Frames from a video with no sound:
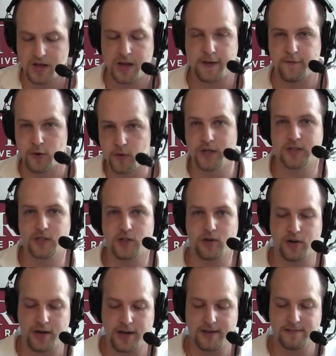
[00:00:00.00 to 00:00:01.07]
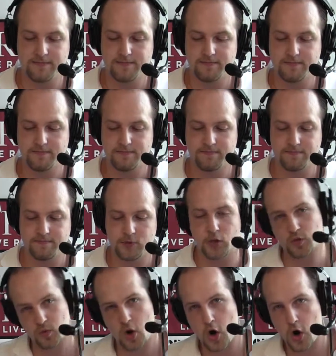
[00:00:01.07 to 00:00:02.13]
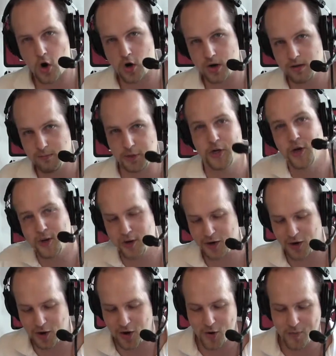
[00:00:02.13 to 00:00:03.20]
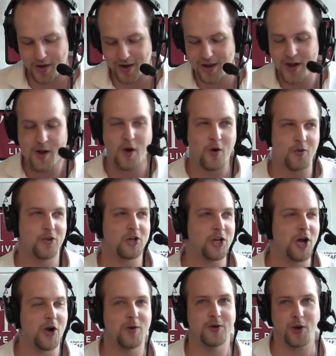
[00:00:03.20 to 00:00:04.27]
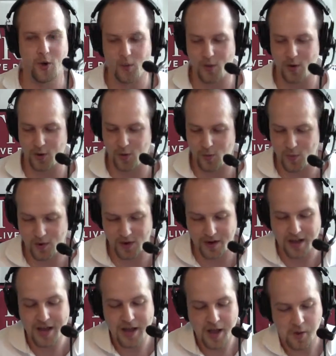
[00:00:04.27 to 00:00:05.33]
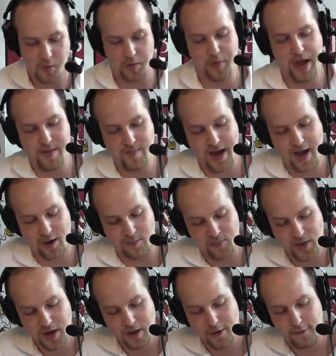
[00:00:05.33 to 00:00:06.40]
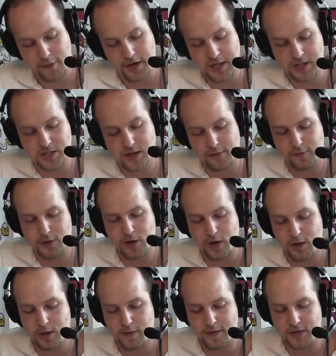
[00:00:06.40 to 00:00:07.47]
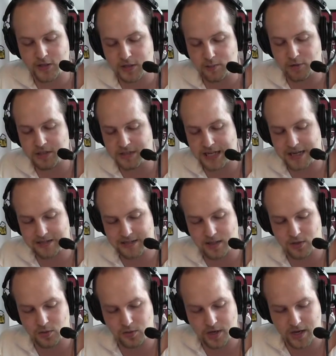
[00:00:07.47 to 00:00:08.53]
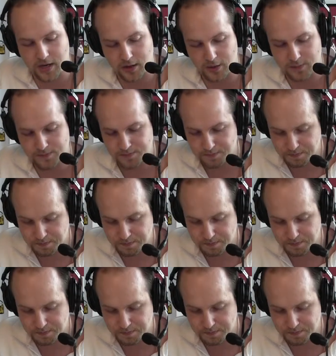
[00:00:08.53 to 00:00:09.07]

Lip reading: If you disagree, you're wrong, but you can call me on the show and go one-on-one with that matter. Funny stuff, Ricardo eventually brings out Del Rio.